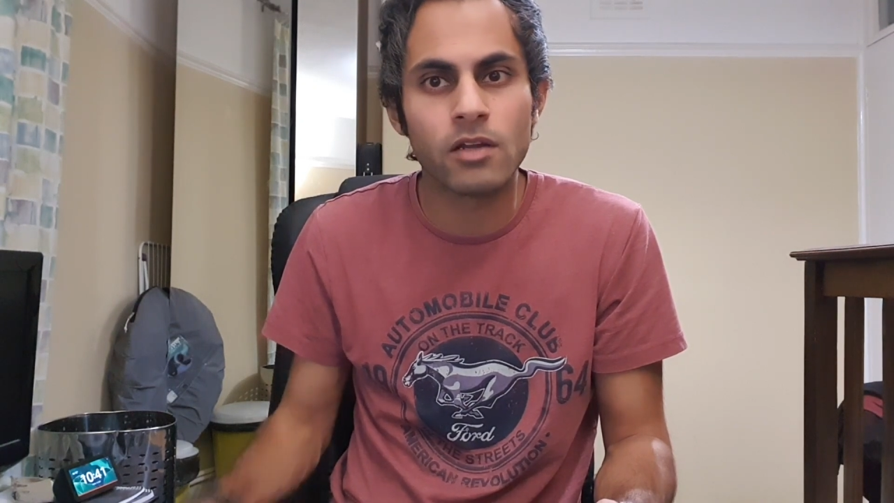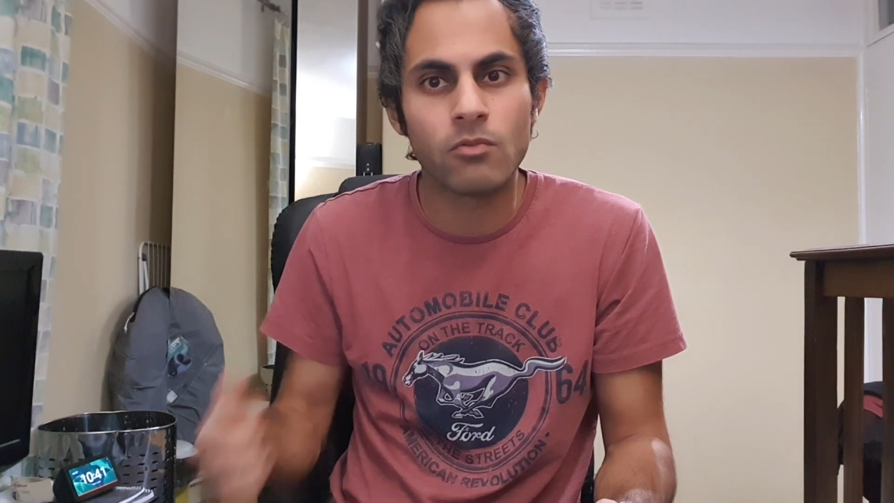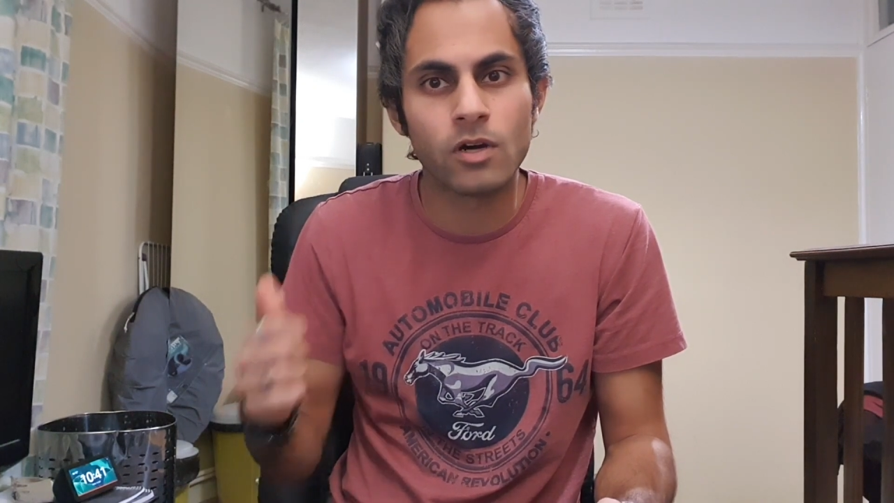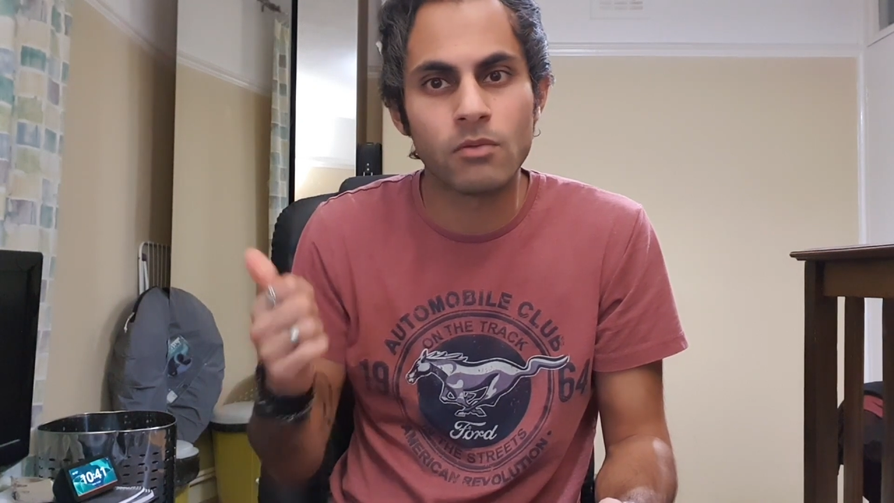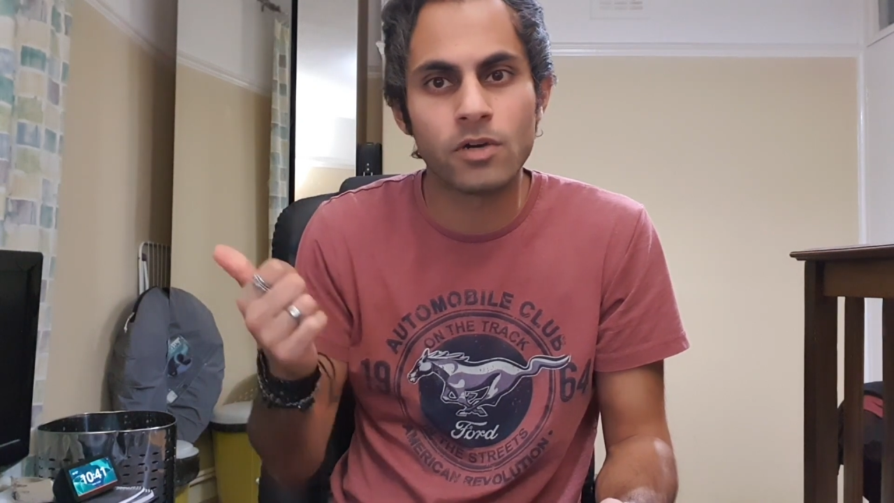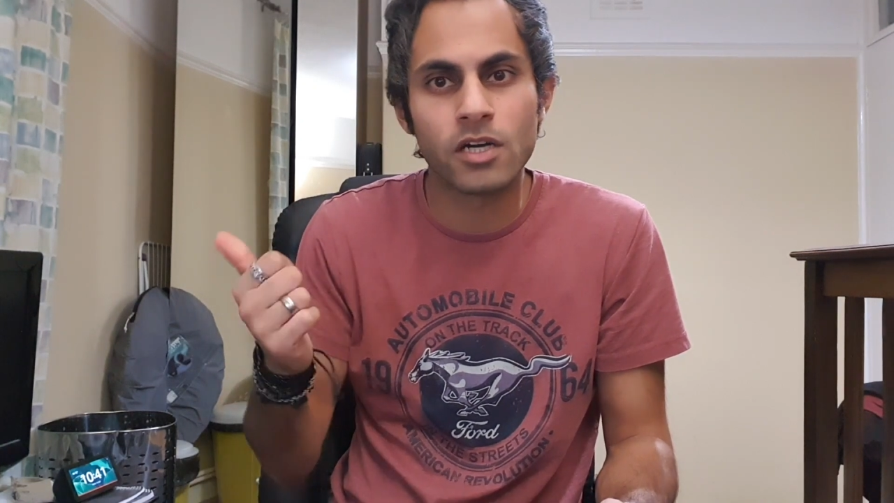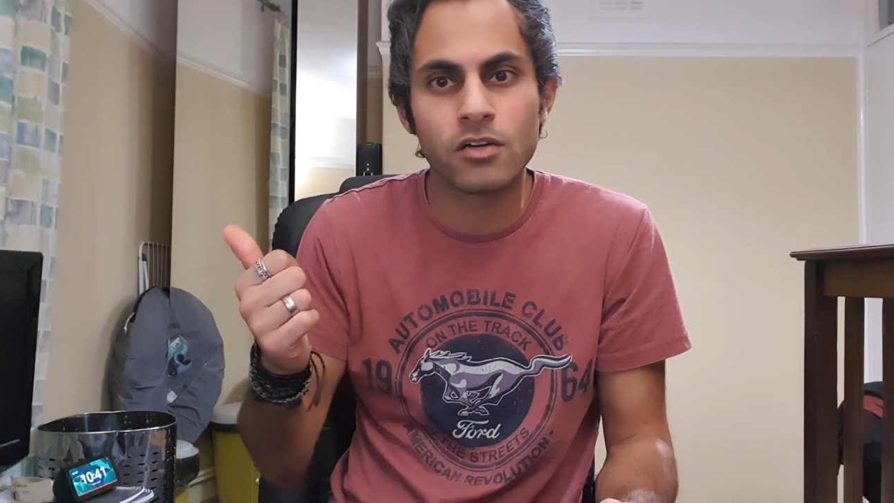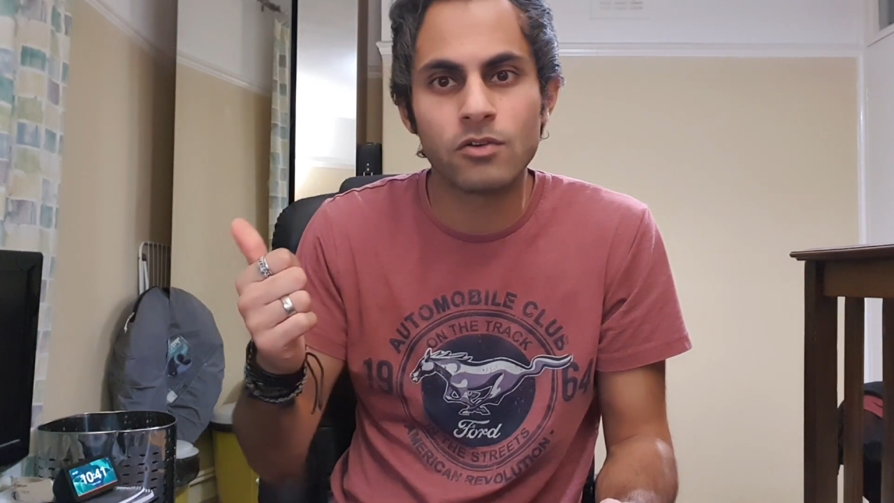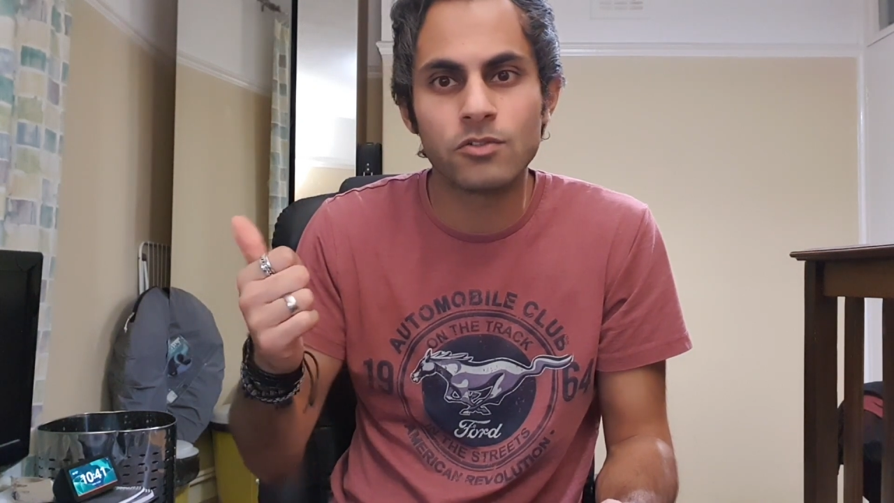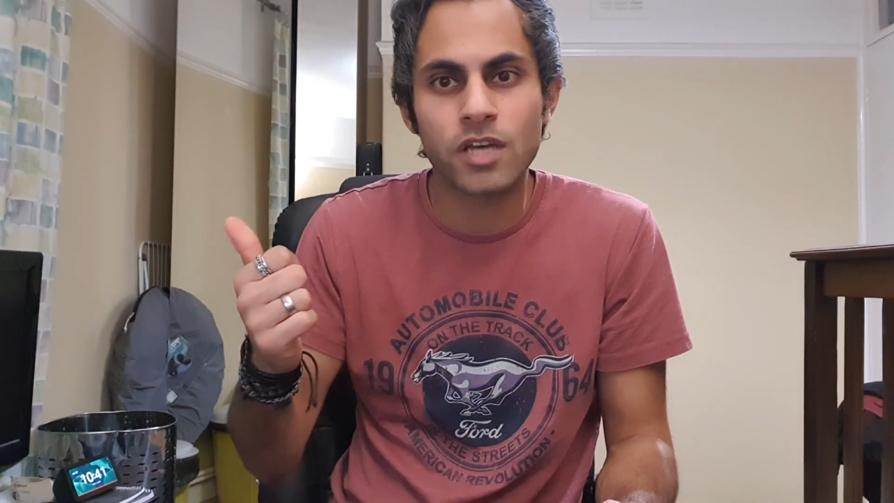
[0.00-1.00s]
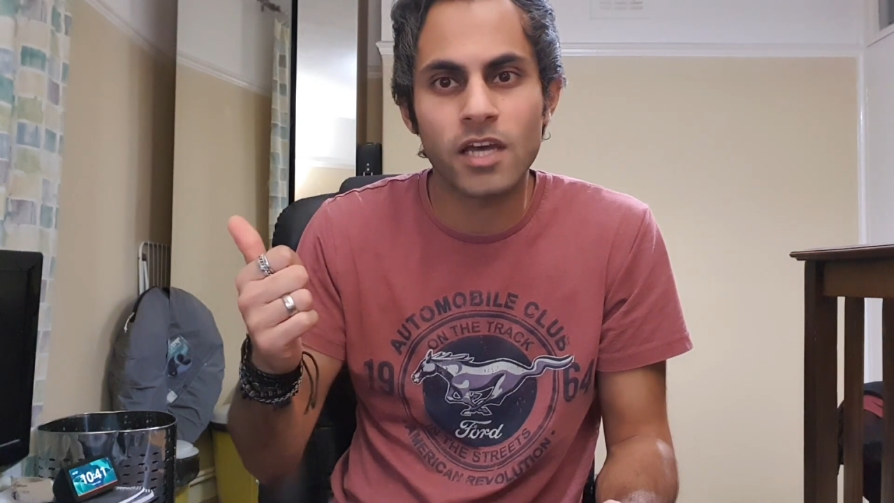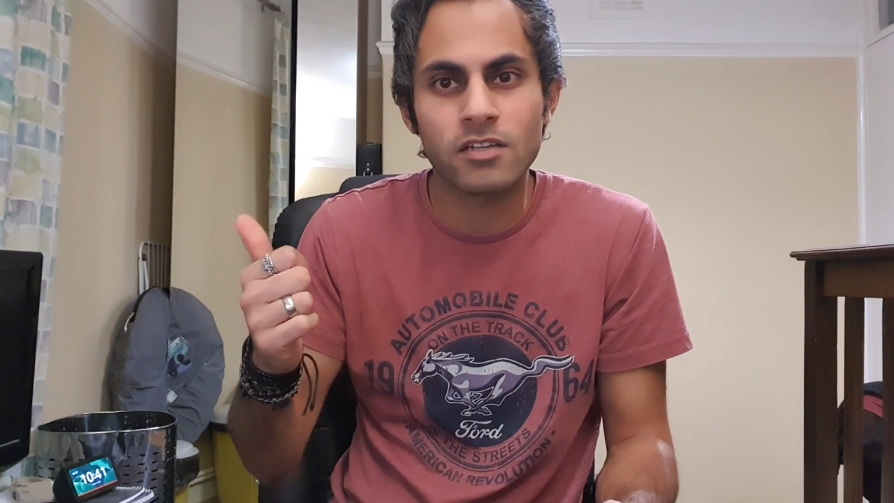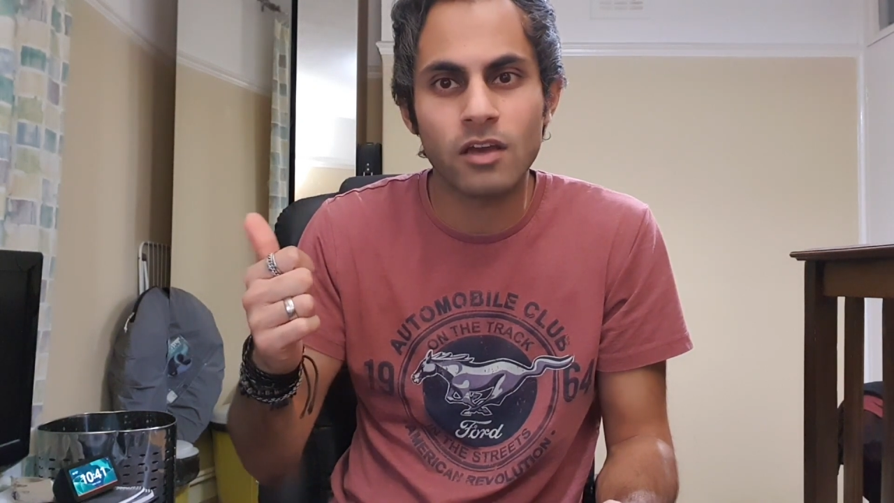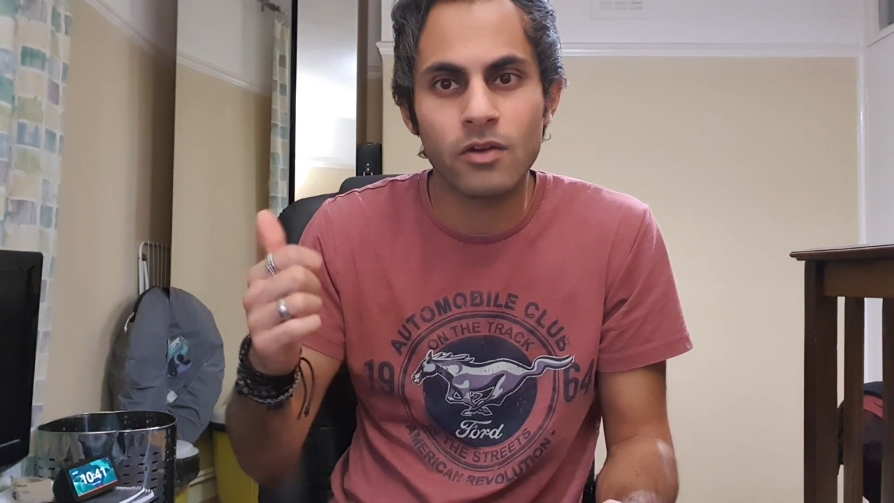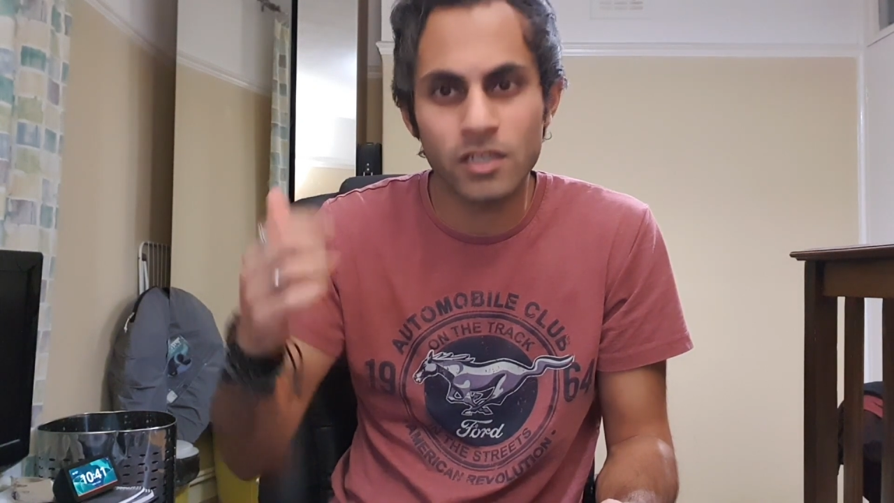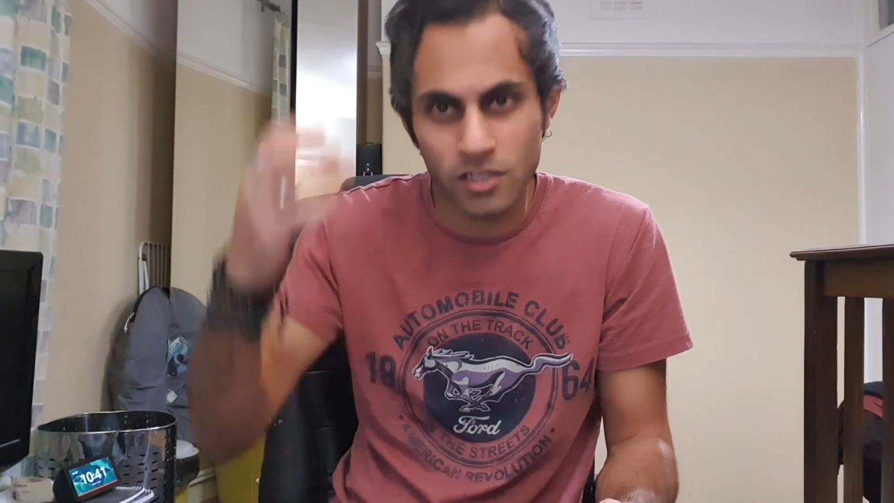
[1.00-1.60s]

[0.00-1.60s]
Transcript: like, one of my uncle's hair's going.